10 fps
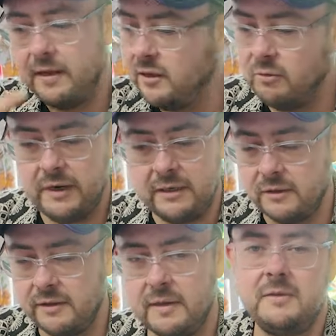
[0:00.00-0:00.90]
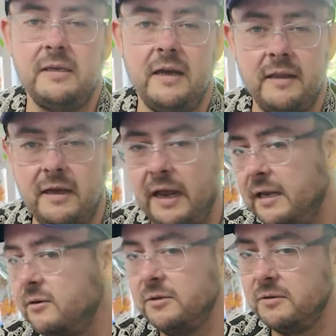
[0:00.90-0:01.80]
You read all of them together
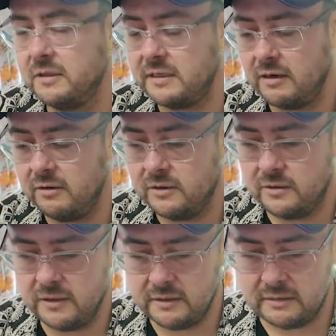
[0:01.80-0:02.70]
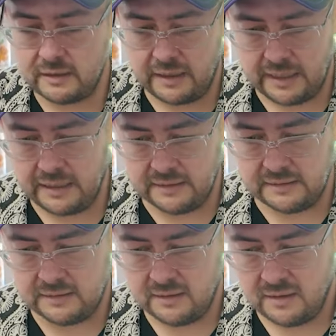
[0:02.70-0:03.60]
and or do the tarot course,
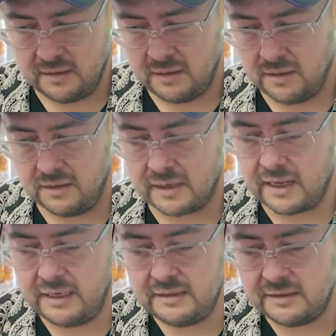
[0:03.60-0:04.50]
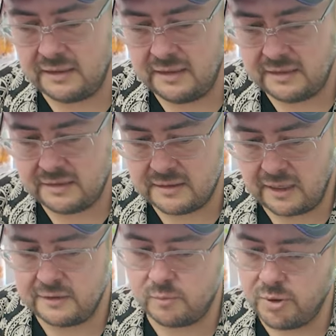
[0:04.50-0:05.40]
and the case is,
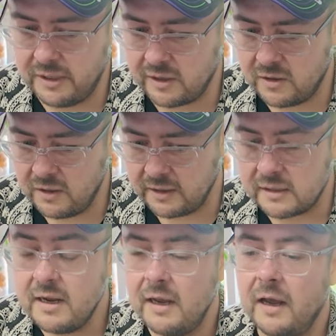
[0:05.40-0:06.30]
is pretty good.